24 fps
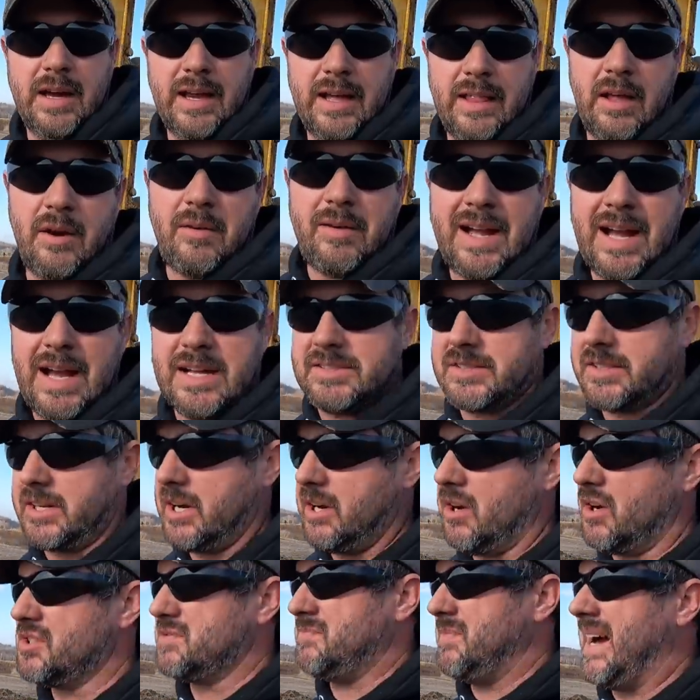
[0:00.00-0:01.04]
Hello guys and
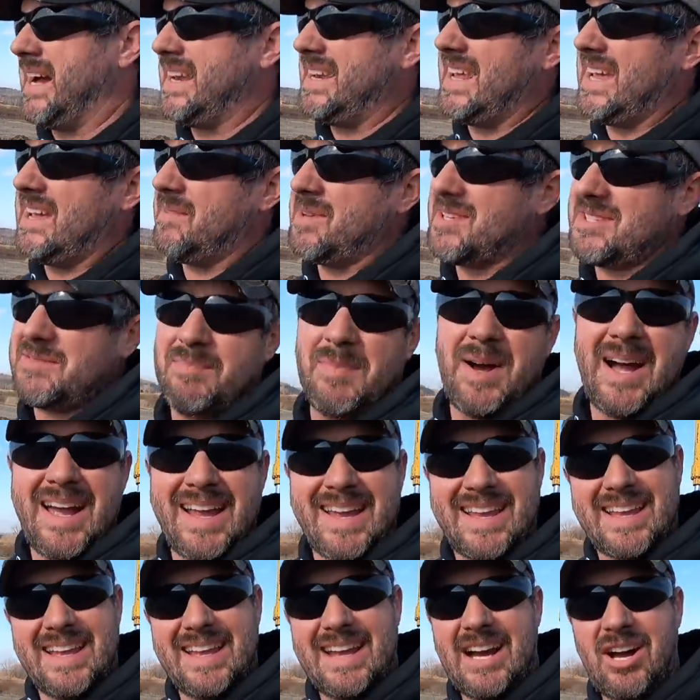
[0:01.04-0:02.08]
girls, my name is
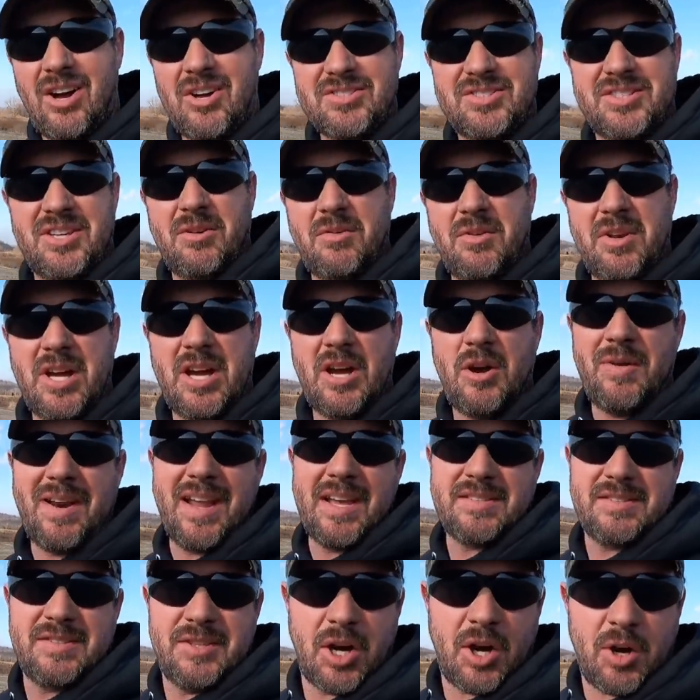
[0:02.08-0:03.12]
Mike, also known
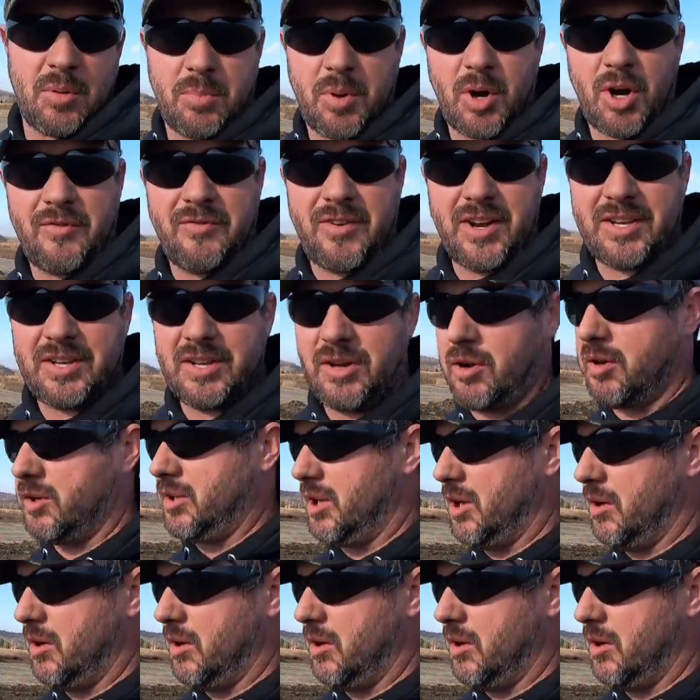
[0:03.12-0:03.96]
as Dirt Perfect on